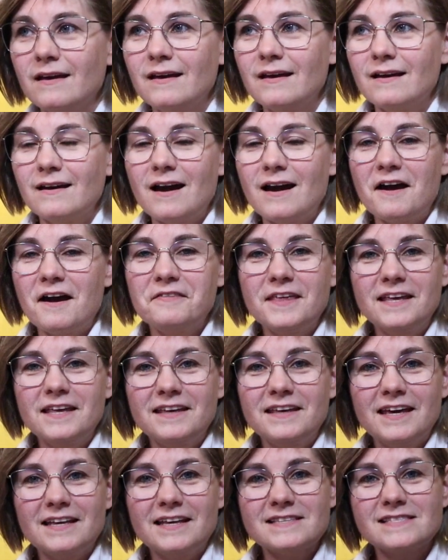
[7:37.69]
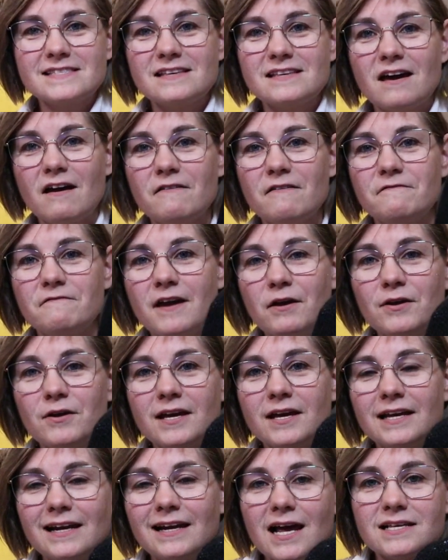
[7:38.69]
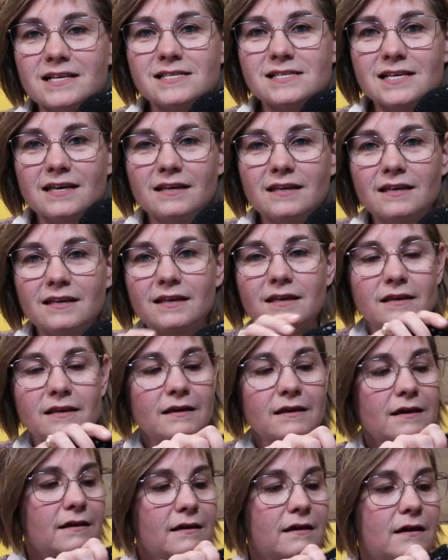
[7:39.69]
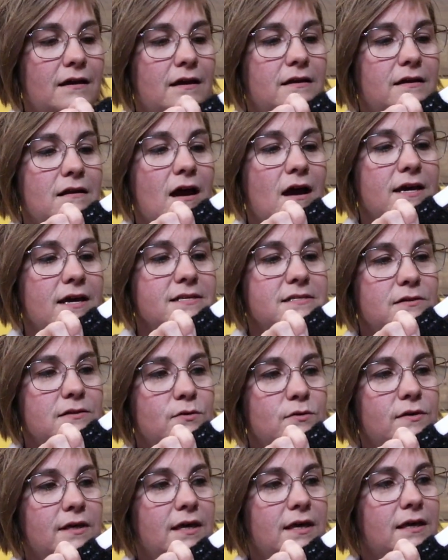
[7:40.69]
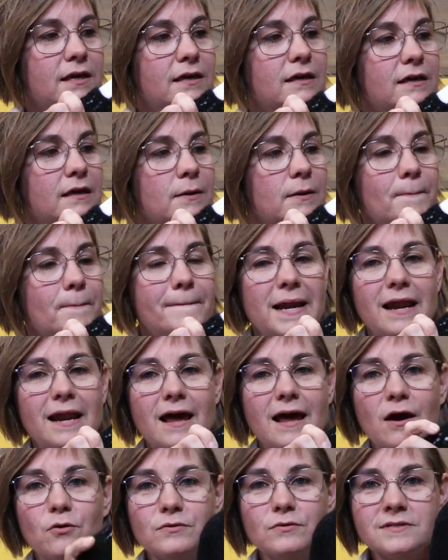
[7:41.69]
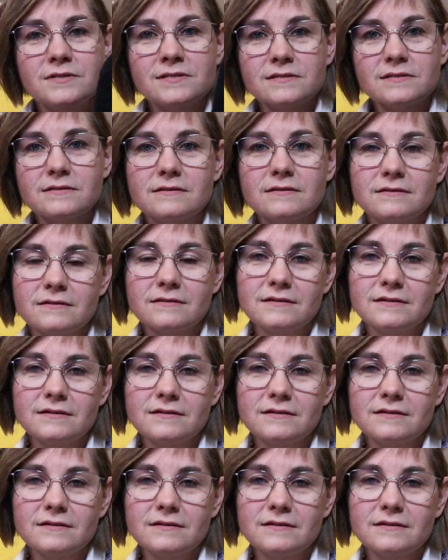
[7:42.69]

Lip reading: I think it's a very classic, nice looking blouse.